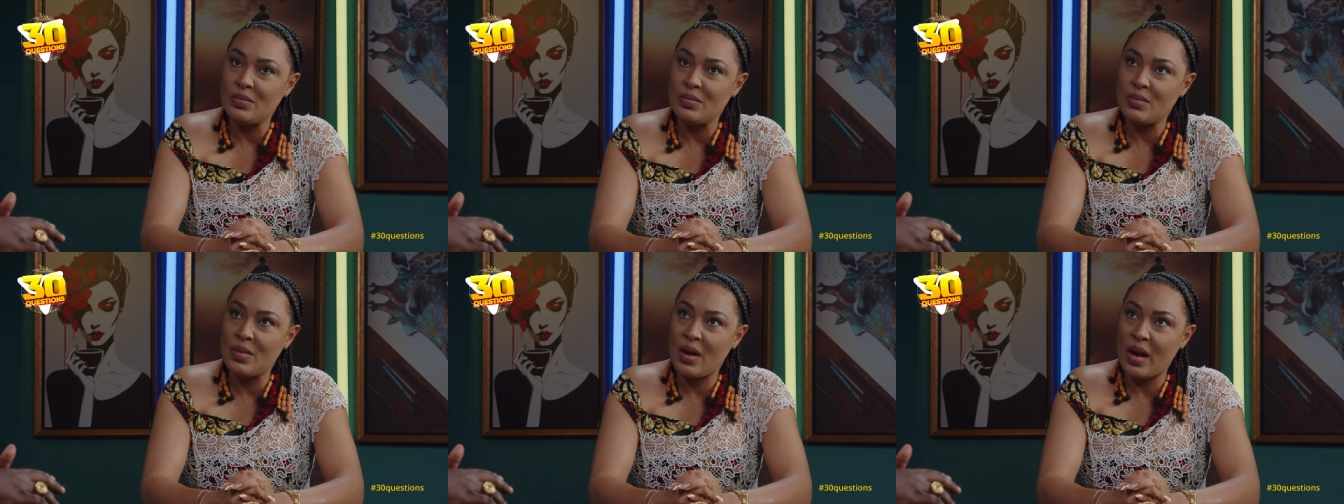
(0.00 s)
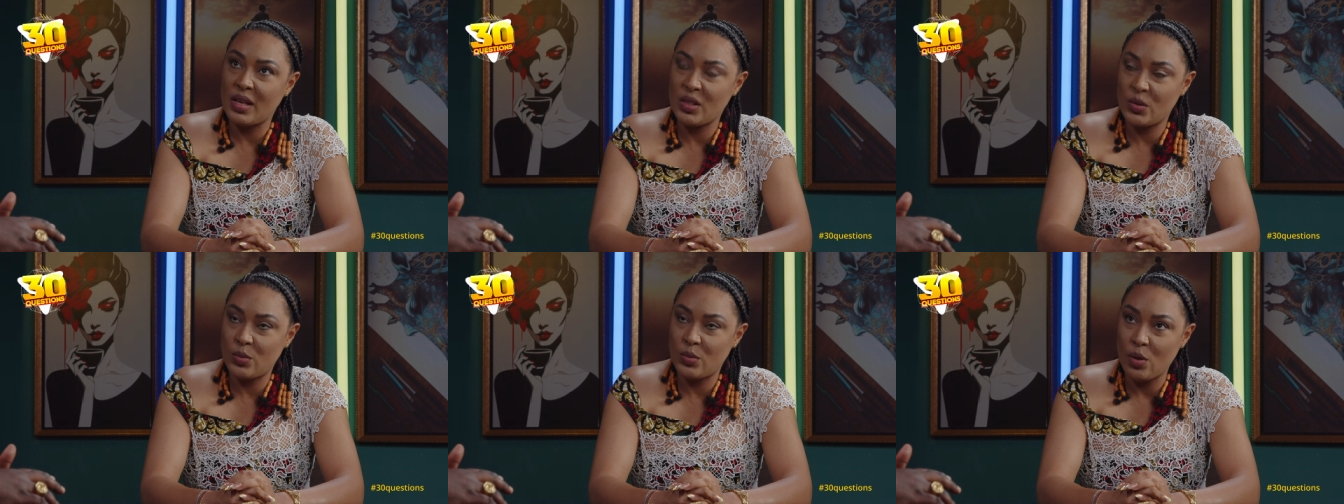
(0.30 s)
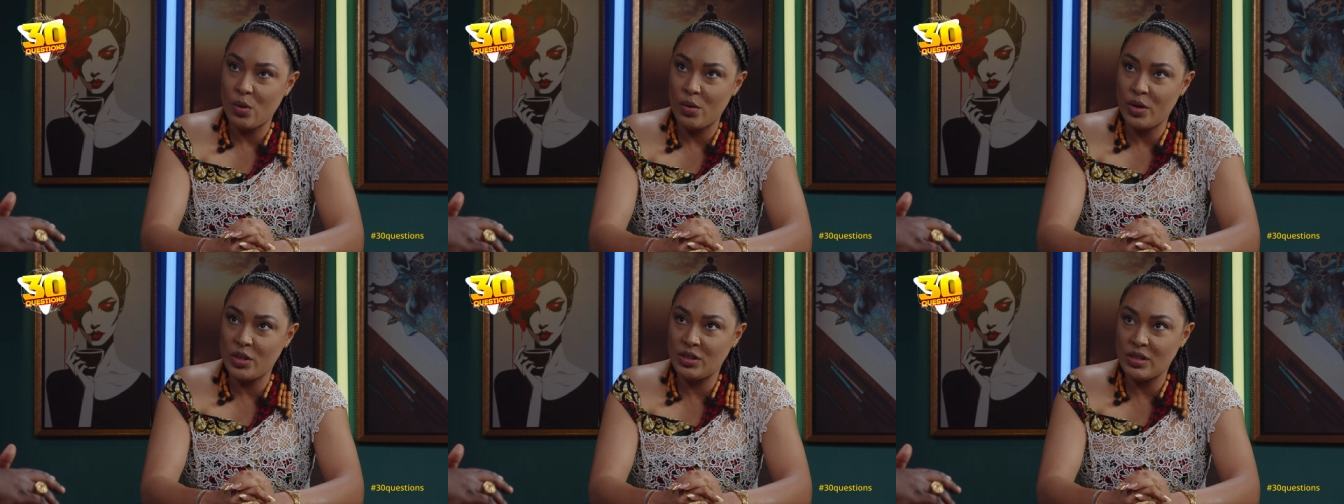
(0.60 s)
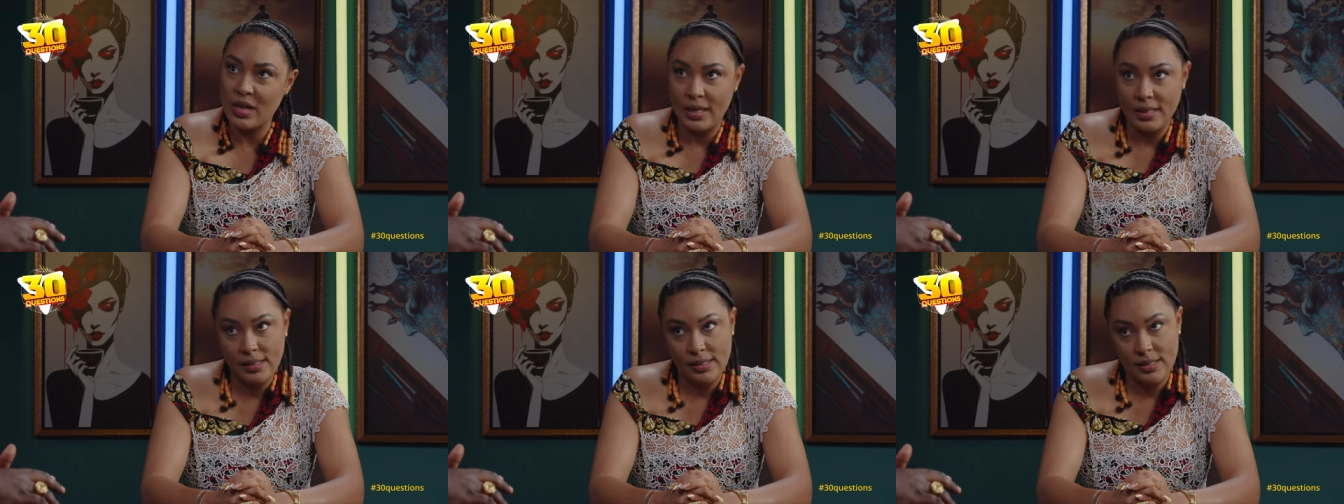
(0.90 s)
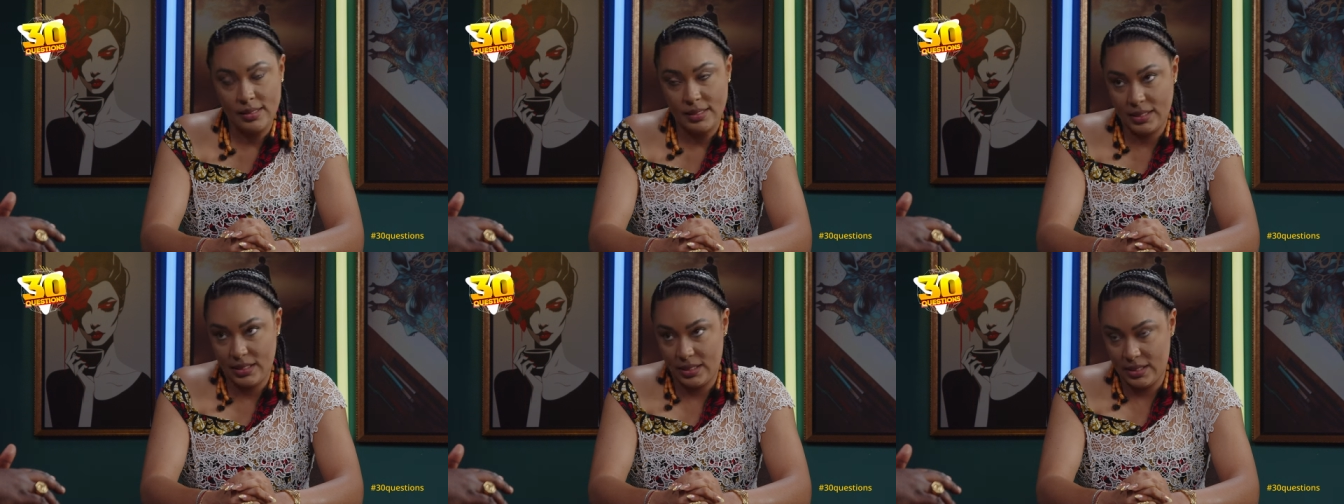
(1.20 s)
exploration under the
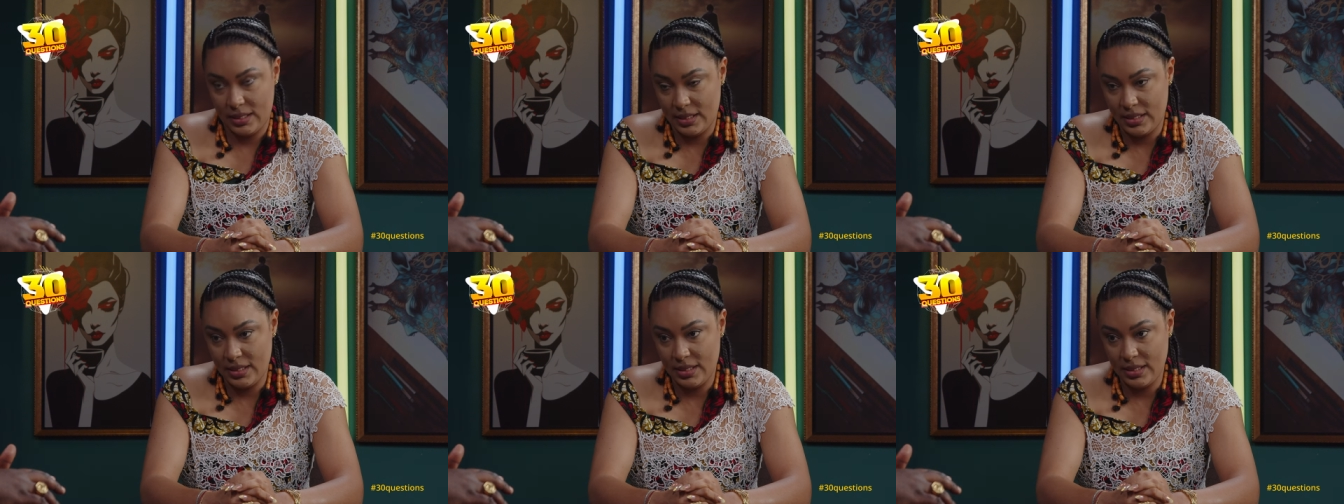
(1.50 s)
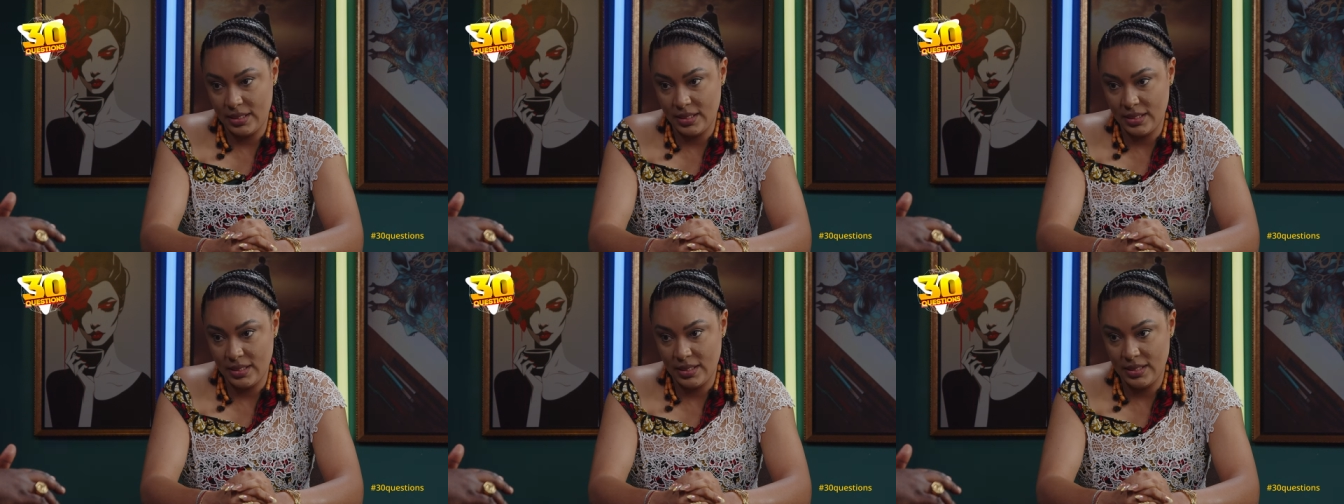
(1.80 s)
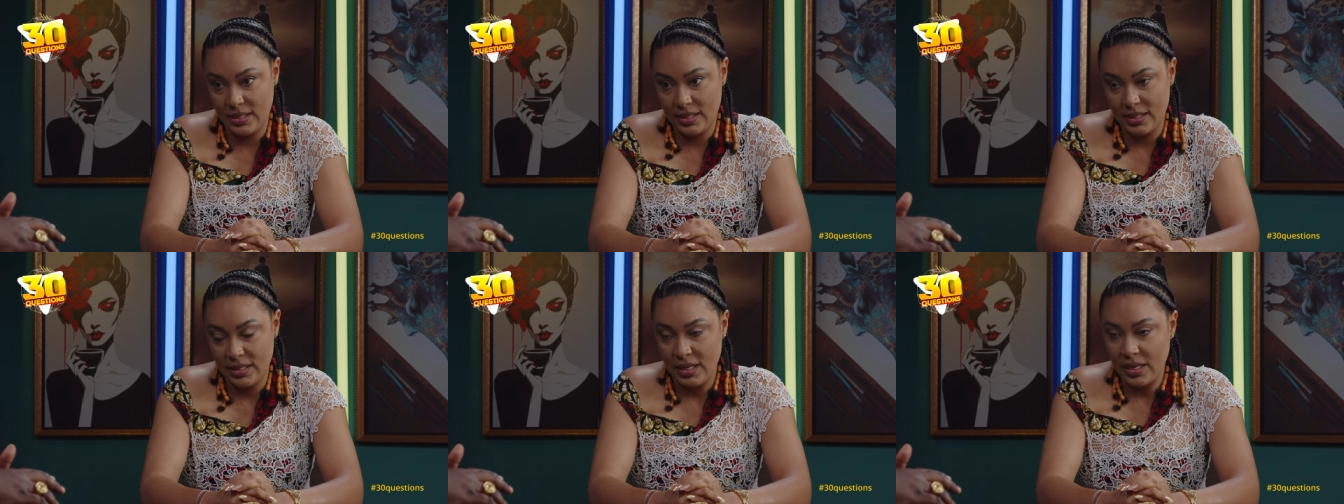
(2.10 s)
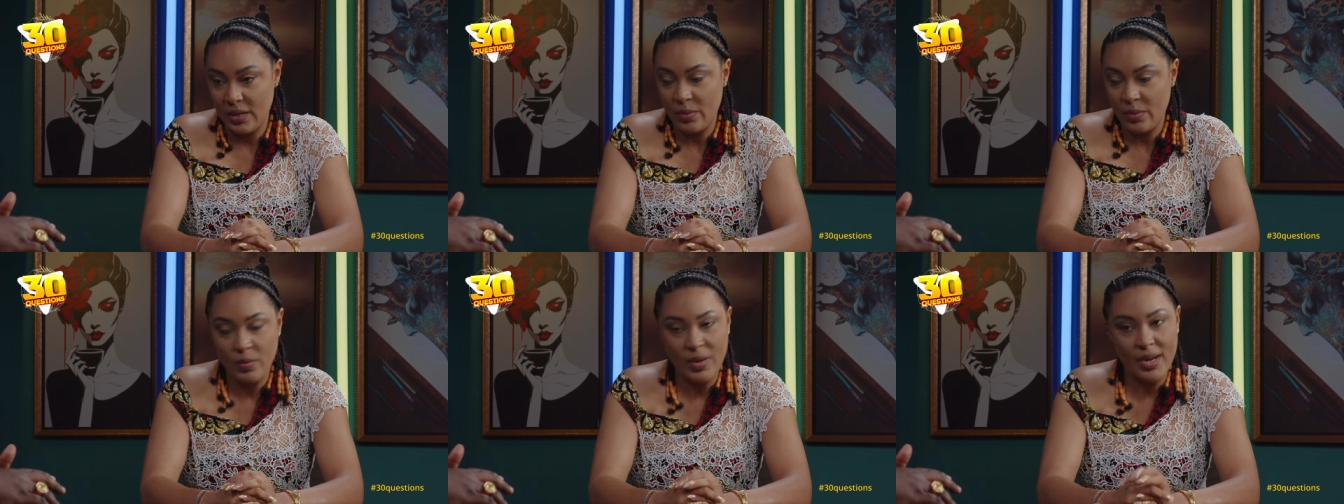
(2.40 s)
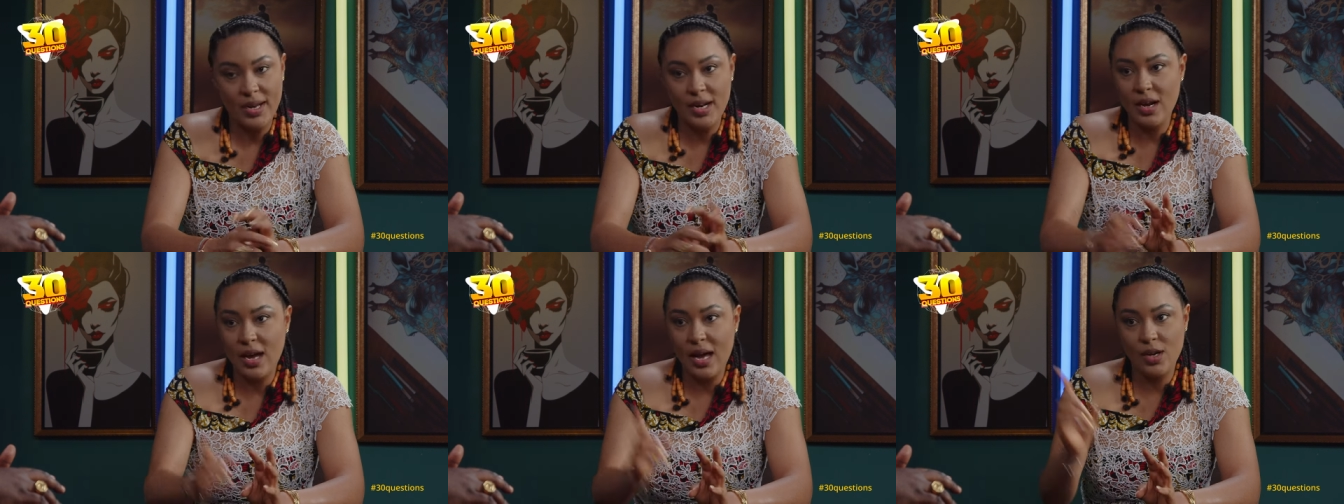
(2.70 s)
sea.
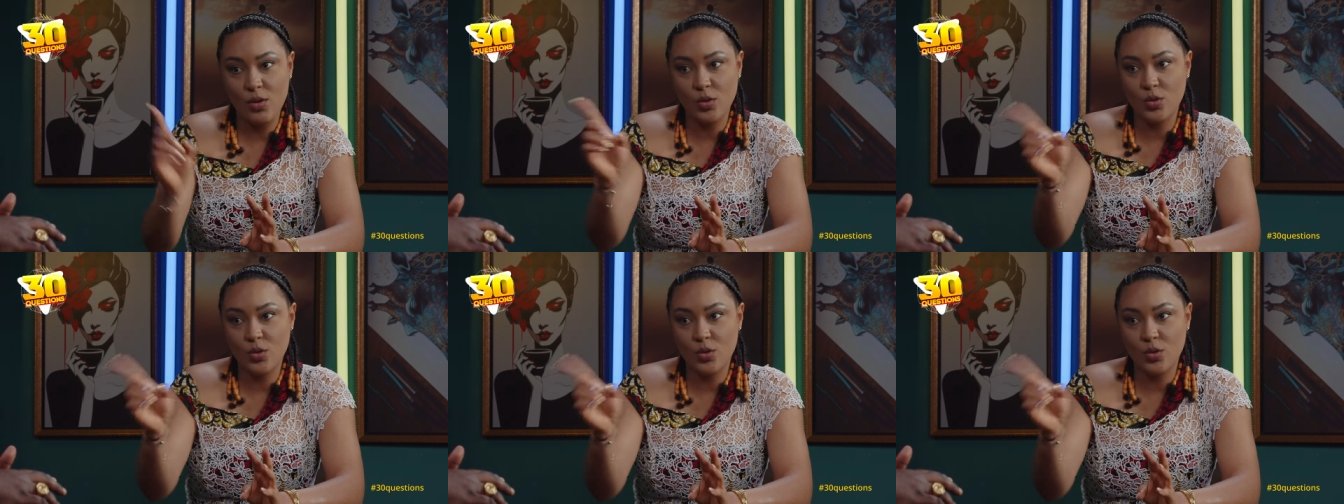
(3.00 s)
Huh? I don't want